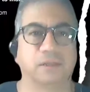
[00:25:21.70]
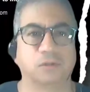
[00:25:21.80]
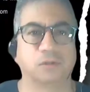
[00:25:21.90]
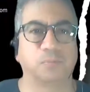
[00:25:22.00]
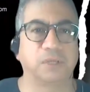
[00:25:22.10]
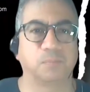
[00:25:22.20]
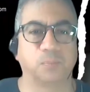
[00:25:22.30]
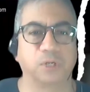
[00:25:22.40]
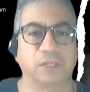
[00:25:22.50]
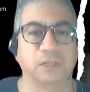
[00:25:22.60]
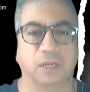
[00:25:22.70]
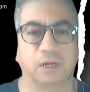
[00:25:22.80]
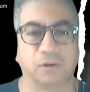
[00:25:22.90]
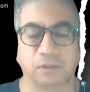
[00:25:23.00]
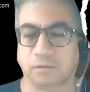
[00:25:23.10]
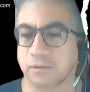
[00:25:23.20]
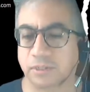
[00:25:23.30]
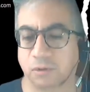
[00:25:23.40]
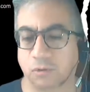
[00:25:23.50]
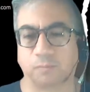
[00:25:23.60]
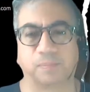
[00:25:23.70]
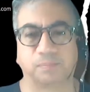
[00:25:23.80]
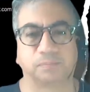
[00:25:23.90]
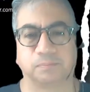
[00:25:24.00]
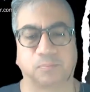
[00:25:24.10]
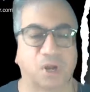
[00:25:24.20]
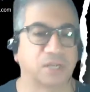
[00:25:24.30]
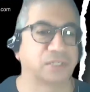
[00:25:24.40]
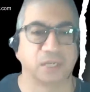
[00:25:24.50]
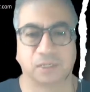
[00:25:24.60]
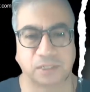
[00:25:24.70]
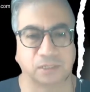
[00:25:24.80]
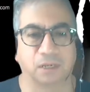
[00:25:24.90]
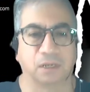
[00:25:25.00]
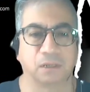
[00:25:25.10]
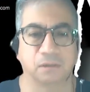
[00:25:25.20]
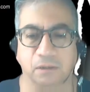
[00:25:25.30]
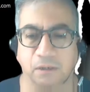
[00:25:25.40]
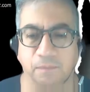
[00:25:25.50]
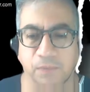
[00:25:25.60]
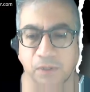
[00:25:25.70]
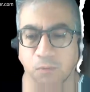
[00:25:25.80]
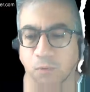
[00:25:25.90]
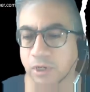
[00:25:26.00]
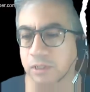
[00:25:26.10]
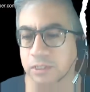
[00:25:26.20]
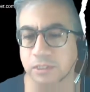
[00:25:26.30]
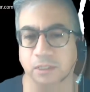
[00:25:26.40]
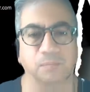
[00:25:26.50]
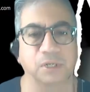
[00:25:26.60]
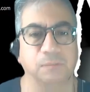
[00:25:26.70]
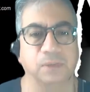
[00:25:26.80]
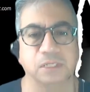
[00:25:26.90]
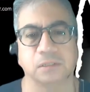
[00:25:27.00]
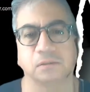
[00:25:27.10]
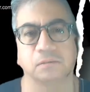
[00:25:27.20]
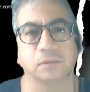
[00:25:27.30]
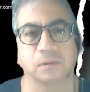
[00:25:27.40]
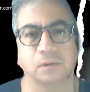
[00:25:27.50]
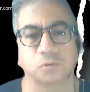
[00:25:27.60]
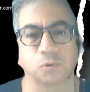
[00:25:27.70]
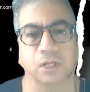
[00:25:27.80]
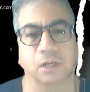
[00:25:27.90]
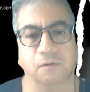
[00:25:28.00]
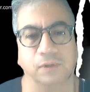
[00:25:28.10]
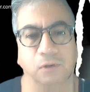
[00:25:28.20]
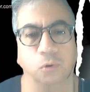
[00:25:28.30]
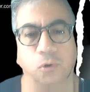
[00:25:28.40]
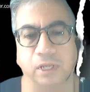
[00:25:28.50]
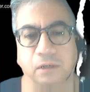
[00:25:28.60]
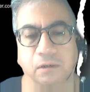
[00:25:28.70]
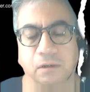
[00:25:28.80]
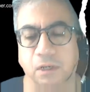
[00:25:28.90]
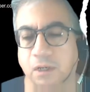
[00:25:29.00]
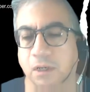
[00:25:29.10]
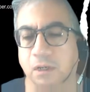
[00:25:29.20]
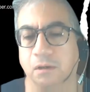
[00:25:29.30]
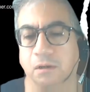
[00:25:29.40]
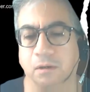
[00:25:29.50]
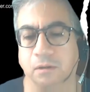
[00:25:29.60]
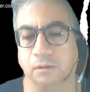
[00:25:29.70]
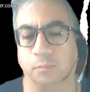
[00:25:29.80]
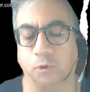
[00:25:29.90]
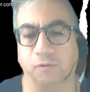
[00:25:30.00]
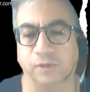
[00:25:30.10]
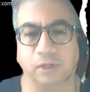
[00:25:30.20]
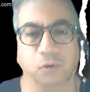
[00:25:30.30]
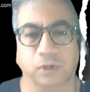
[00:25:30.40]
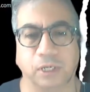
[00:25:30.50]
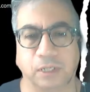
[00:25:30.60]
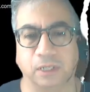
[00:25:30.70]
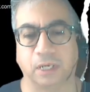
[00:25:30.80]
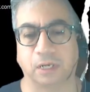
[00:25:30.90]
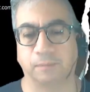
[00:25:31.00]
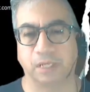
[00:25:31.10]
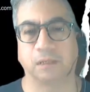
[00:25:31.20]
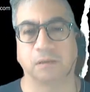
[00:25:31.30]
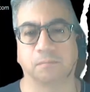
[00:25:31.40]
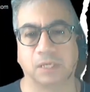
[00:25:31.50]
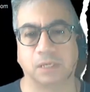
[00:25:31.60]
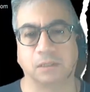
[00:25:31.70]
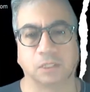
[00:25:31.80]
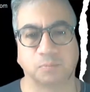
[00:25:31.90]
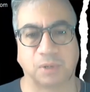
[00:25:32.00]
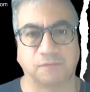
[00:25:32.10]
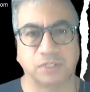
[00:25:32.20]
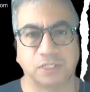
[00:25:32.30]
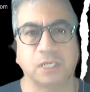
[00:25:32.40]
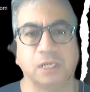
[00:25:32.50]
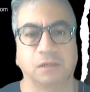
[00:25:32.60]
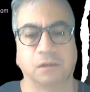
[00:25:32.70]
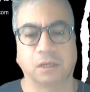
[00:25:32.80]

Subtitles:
need to be put in there, and there's a whole process, and they're working. This is a company that's working out of Illinois, and on the border of Illinois and Indiana, making this. But I've seen,